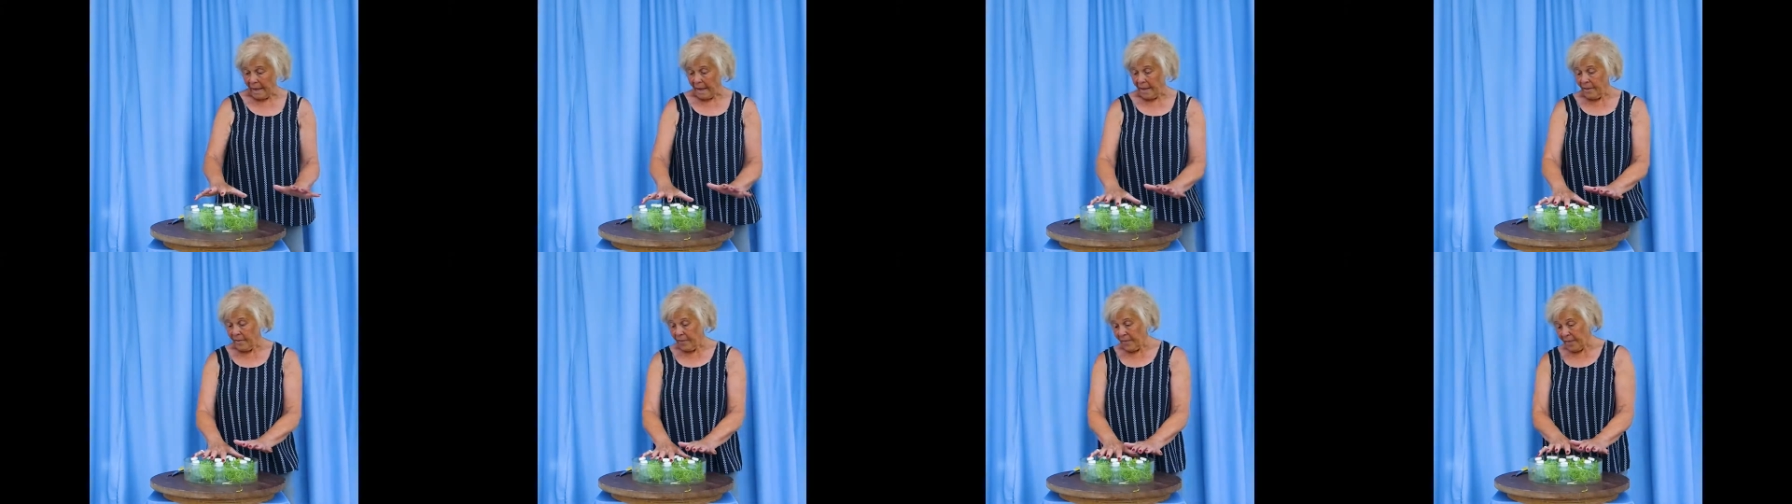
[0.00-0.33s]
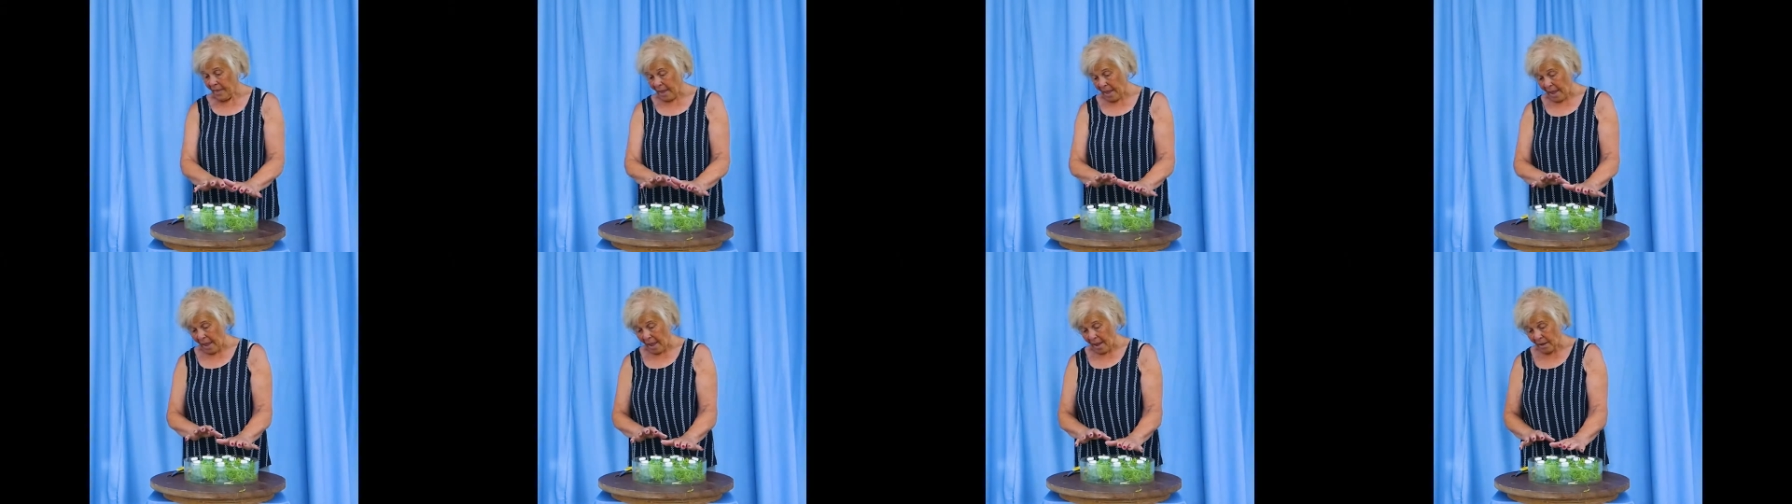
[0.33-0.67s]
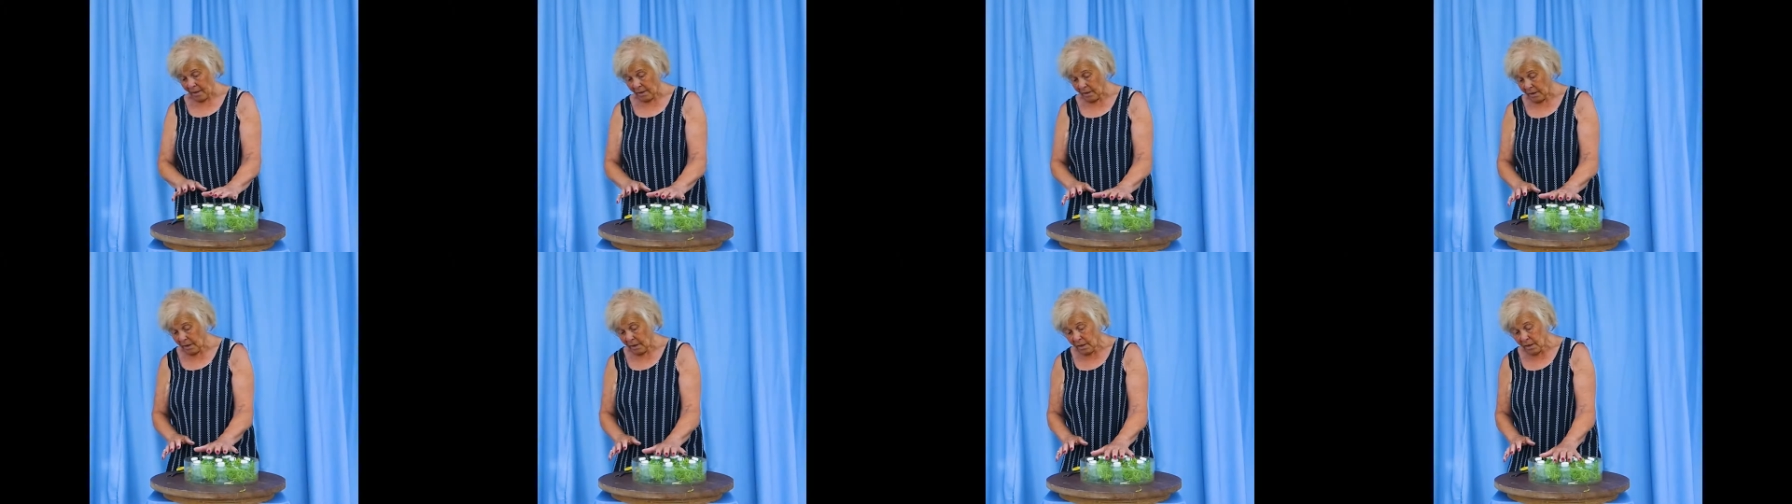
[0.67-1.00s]
in there.
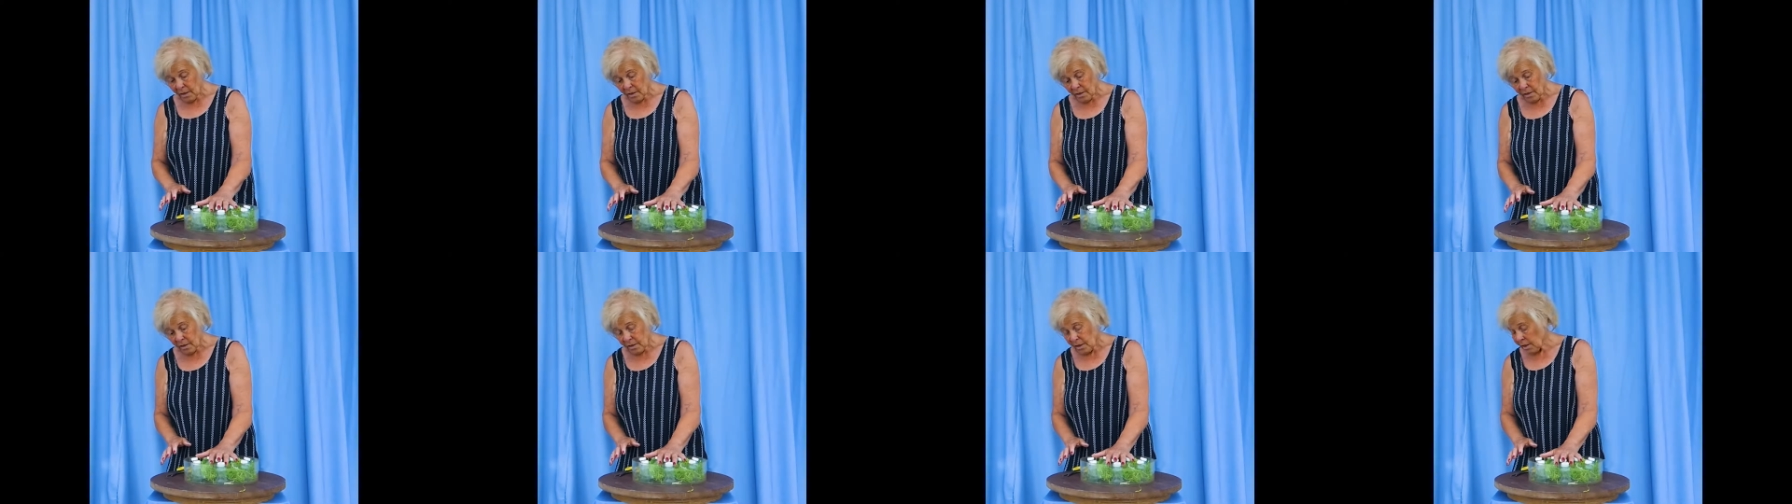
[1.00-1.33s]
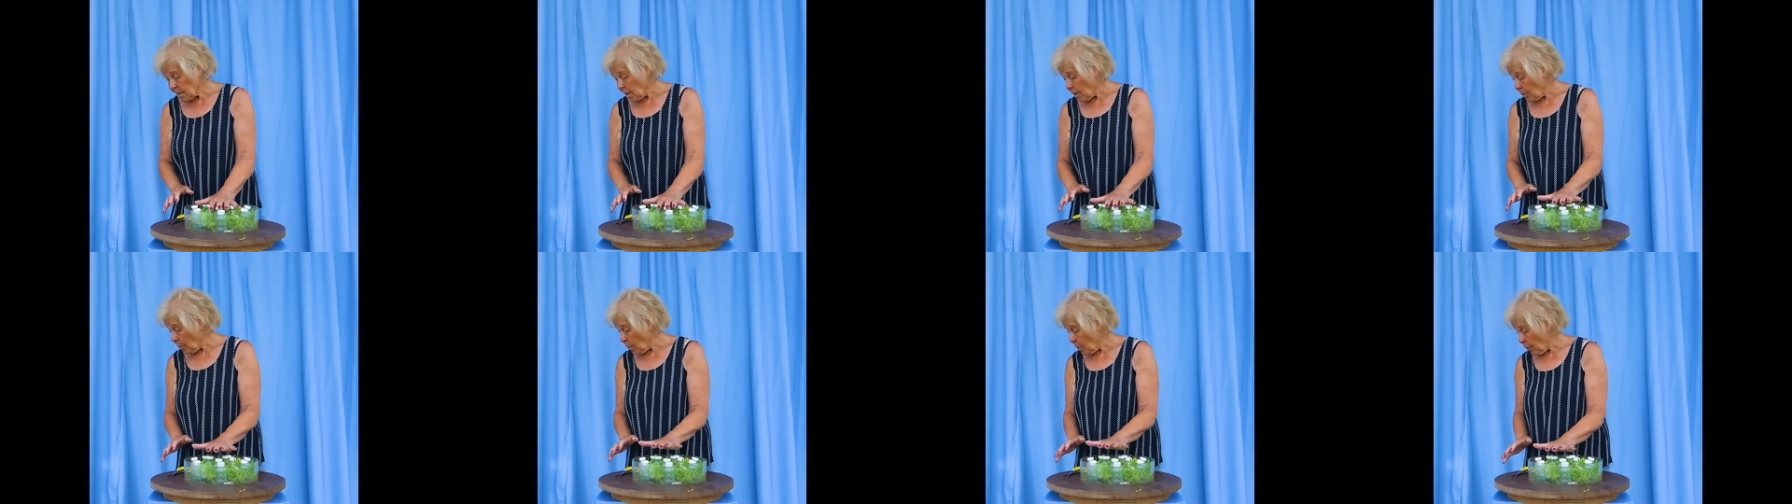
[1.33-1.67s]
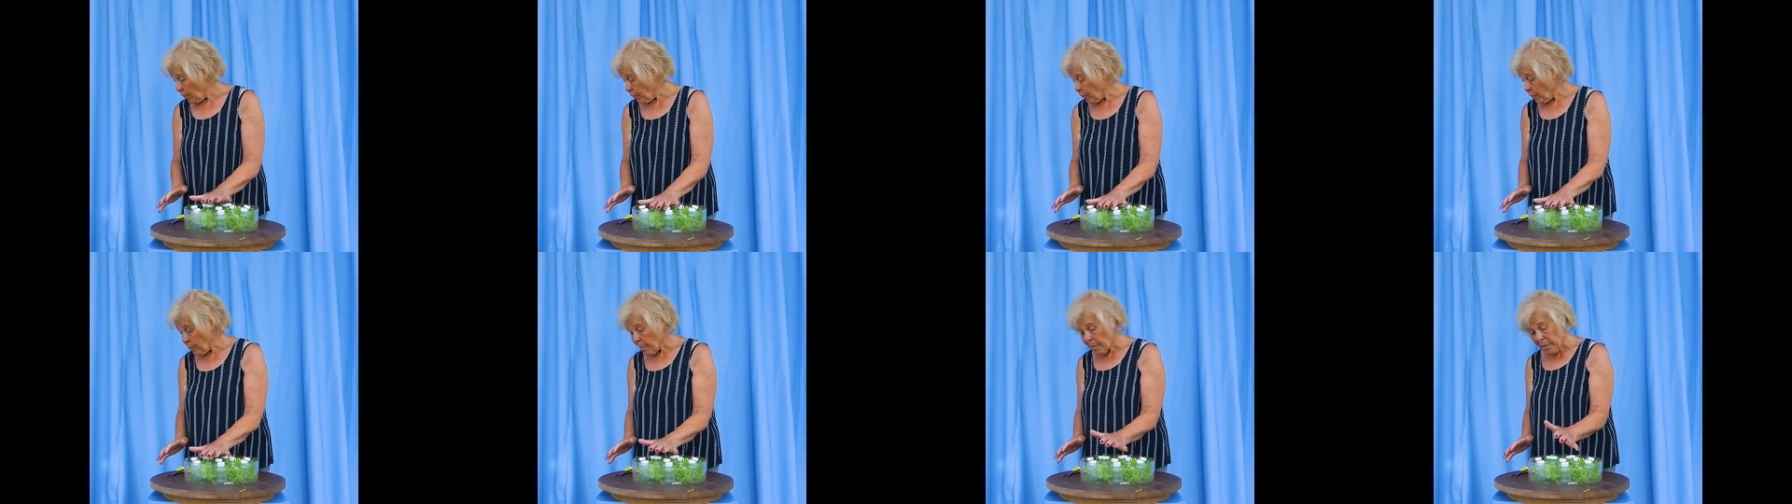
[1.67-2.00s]
So
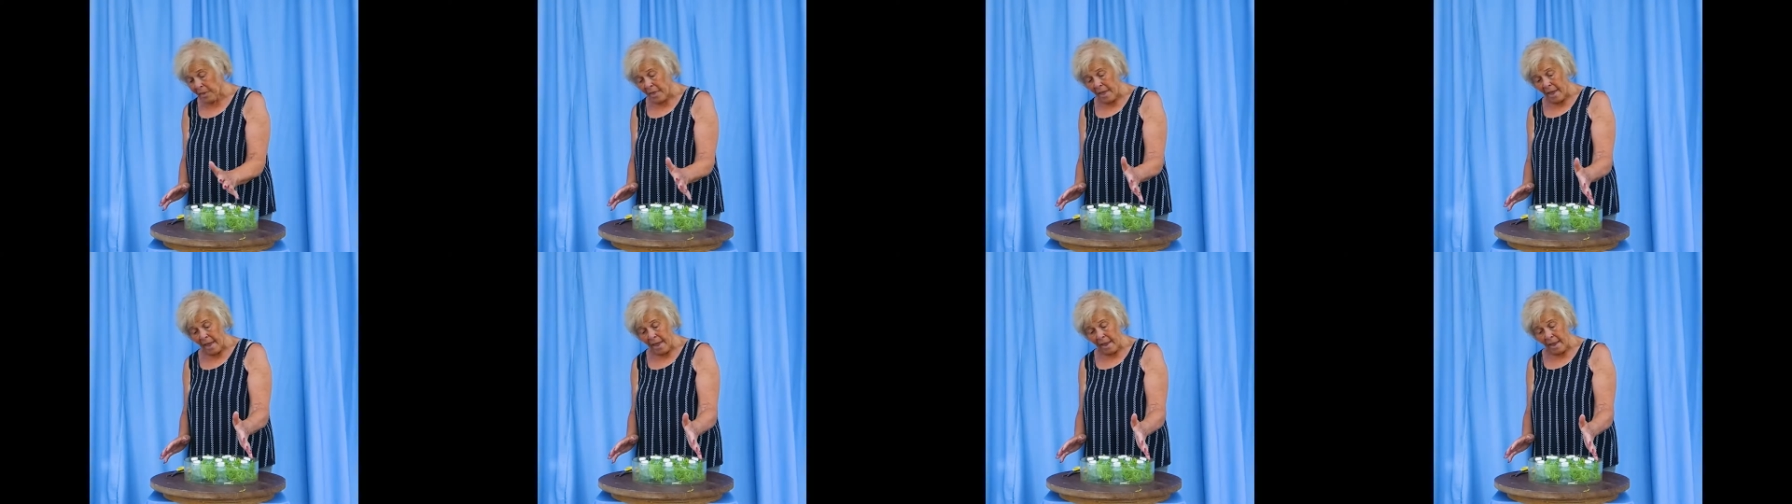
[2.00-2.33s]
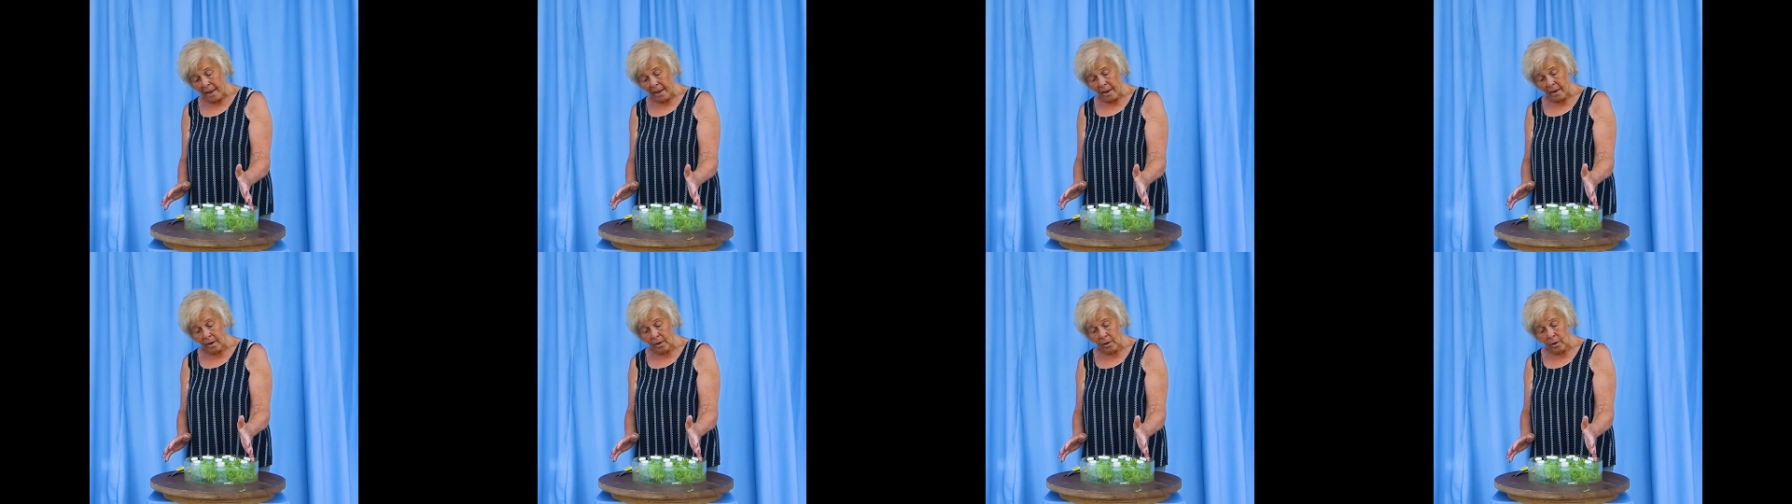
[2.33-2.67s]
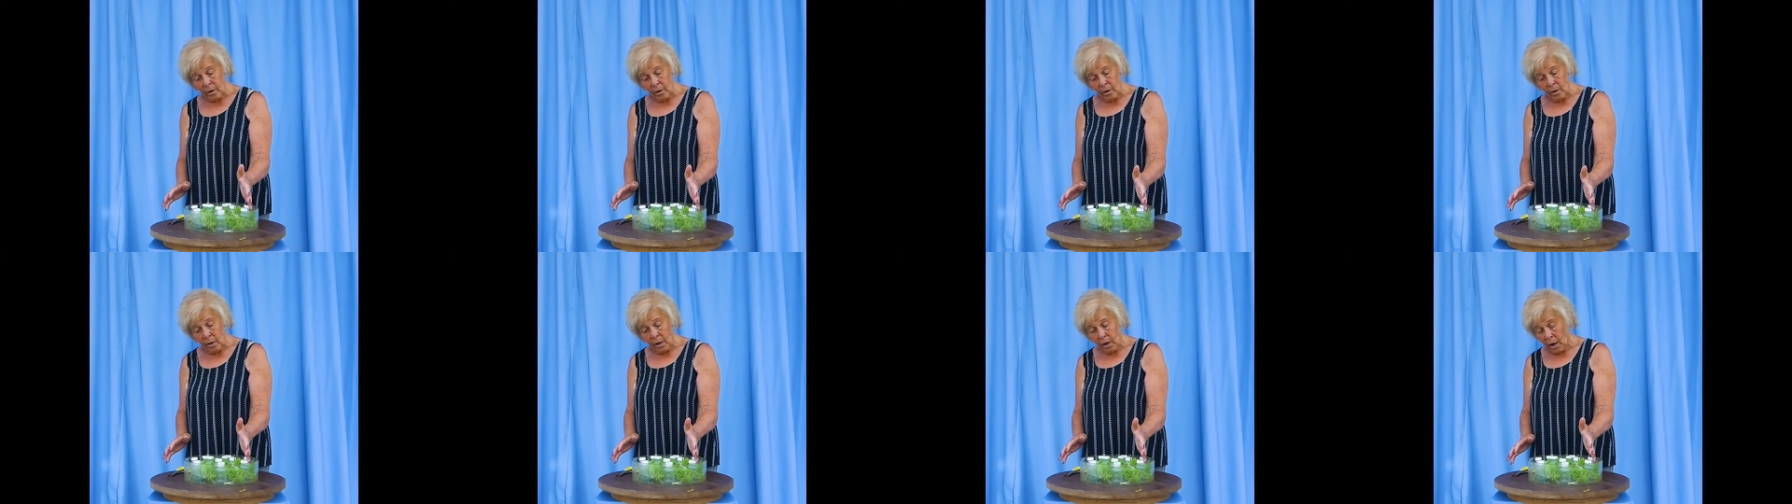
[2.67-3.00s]
from there
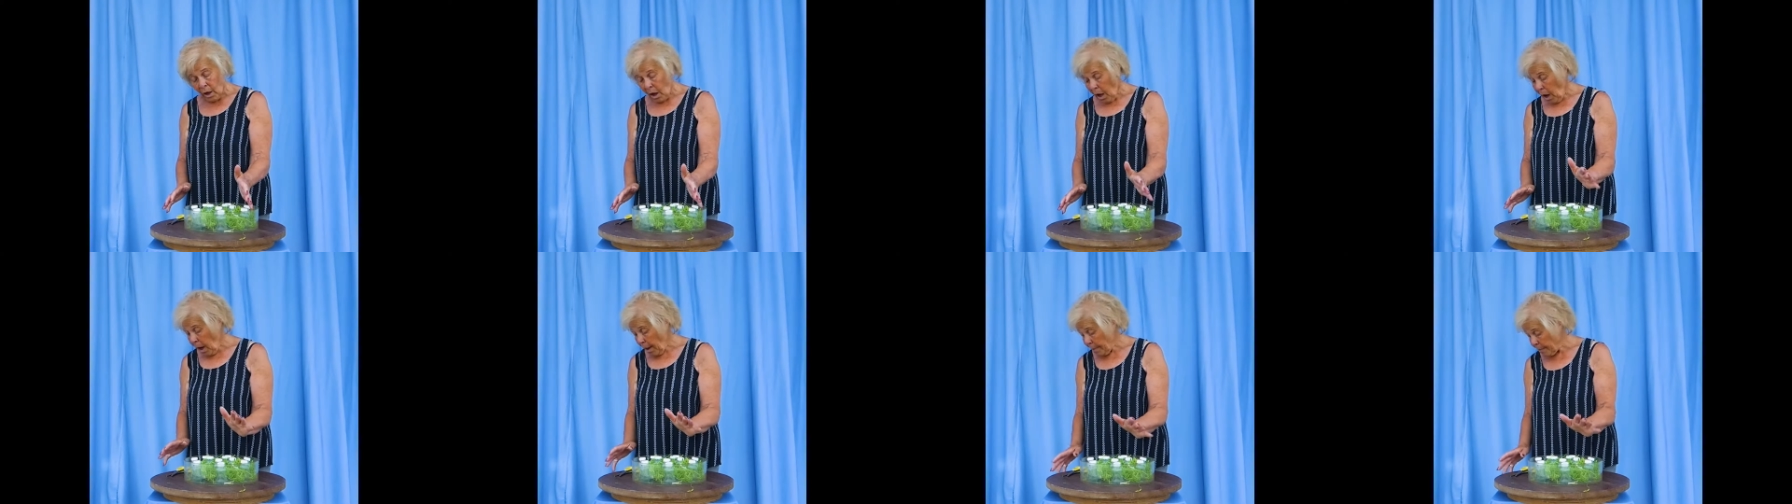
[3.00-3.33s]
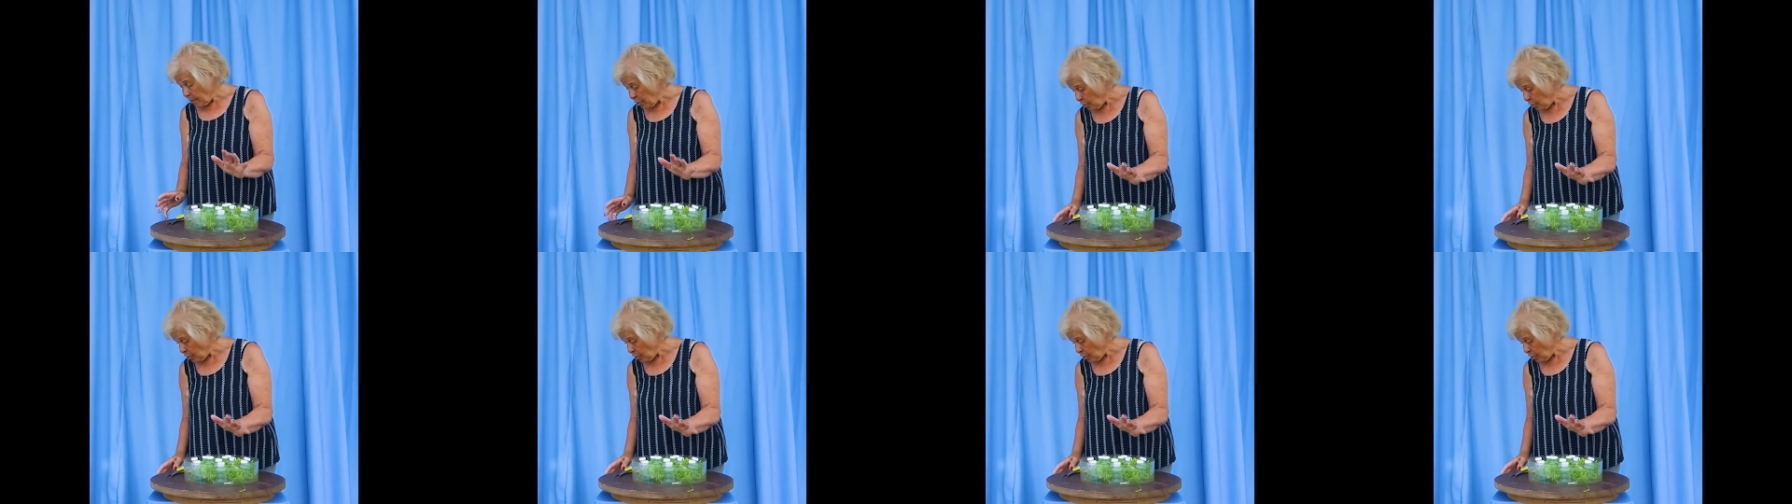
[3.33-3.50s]
I'm